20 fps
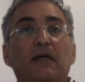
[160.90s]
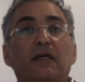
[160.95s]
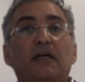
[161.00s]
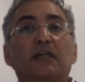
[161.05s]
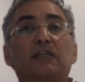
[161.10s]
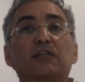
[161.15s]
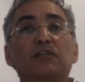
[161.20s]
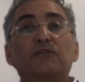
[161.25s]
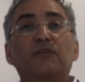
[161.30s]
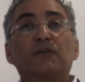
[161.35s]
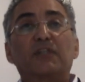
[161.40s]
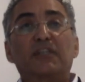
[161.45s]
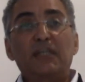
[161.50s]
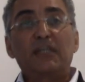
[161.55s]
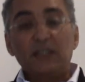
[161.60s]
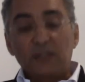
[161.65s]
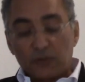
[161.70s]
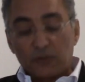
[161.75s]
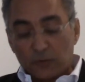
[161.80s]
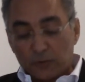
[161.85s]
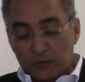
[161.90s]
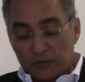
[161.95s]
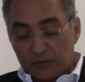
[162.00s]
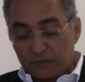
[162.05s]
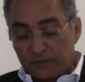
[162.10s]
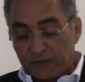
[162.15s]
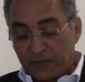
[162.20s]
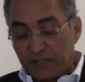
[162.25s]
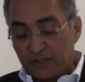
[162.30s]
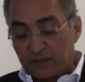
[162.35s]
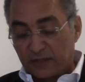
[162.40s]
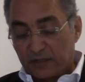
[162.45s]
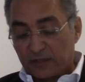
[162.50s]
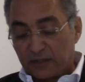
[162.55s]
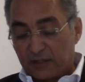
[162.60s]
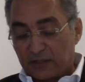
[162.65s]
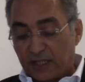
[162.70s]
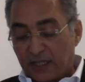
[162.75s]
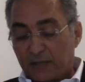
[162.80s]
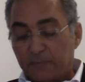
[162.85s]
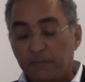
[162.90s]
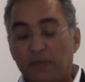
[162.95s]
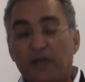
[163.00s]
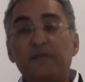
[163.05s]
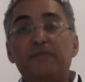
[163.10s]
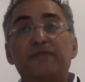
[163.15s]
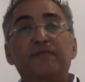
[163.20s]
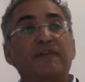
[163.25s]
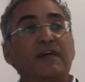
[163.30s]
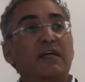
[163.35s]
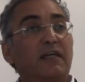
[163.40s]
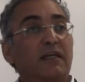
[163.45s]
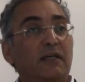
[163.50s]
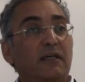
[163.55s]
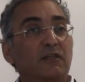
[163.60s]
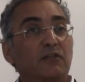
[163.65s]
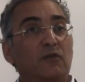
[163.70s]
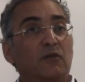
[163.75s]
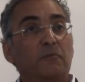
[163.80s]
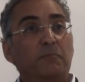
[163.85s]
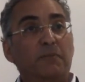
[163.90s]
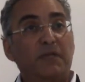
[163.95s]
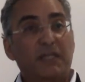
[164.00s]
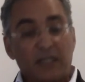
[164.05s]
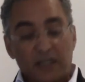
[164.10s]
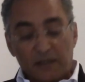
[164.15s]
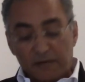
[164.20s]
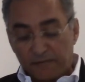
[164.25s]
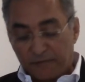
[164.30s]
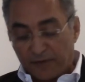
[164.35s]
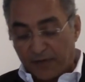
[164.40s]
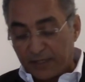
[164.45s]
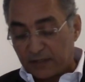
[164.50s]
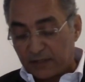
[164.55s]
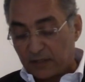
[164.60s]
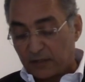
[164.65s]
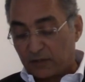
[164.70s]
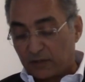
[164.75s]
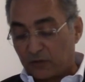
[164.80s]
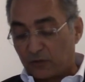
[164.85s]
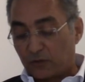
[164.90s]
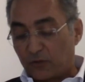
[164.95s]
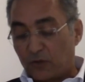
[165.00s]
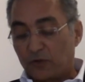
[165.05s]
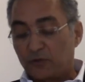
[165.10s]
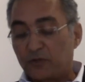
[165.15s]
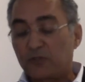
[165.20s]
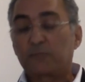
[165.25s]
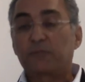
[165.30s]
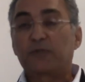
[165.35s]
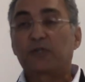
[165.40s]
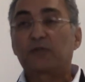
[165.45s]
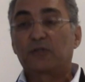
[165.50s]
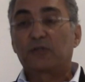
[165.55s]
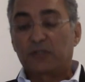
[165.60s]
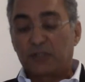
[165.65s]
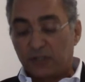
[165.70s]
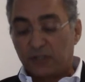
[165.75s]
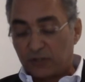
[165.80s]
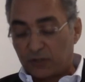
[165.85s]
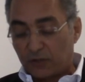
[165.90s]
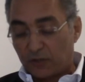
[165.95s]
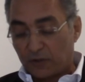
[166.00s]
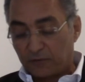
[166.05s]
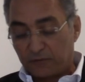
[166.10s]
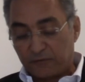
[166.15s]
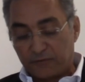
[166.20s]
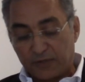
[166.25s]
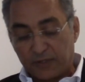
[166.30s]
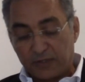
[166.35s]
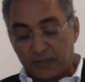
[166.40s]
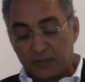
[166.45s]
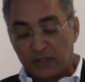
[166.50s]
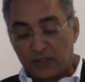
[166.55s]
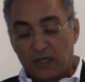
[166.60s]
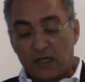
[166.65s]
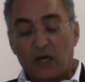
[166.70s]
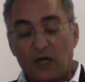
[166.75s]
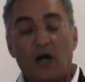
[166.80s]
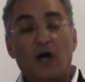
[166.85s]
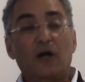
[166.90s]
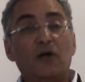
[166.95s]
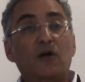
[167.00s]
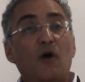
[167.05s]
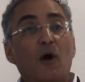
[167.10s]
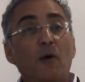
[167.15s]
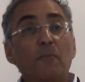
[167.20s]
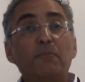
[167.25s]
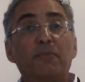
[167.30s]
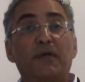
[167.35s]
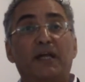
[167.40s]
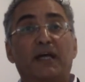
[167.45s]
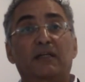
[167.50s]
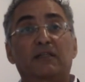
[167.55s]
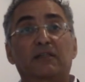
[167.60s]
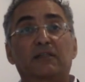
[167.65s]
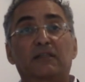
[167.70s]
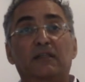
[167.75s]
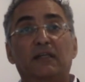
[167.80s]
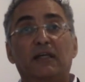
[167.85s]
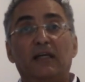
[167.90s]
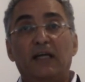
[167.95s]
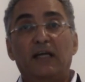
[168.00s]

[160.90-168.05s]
It is for these sorts of reasons that my feelings on being invited to contribute to this conference are complex